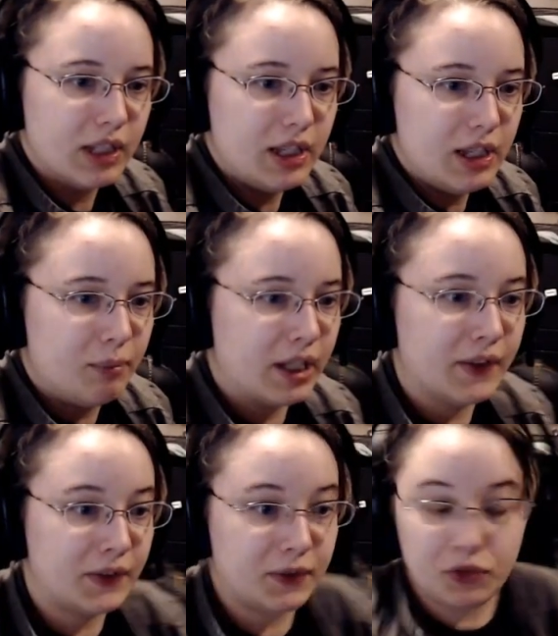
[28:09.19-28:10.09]

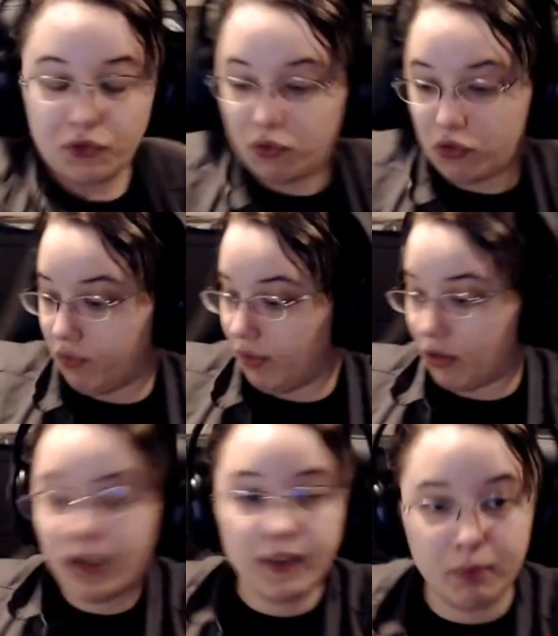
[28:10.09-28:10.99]
Because
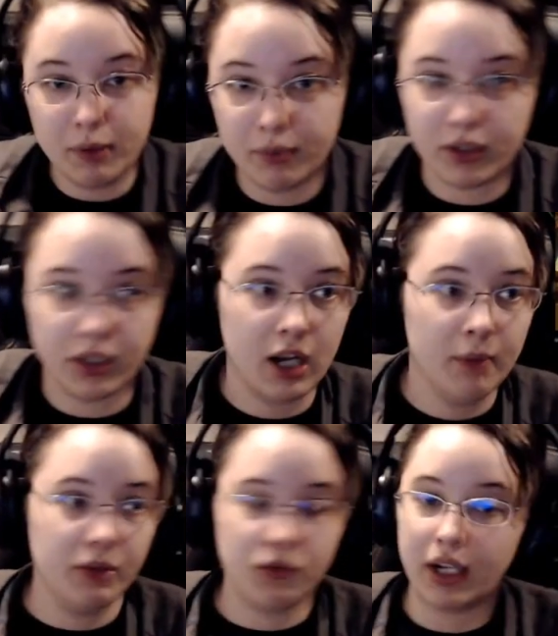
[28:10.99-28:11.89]
crazy people can come and try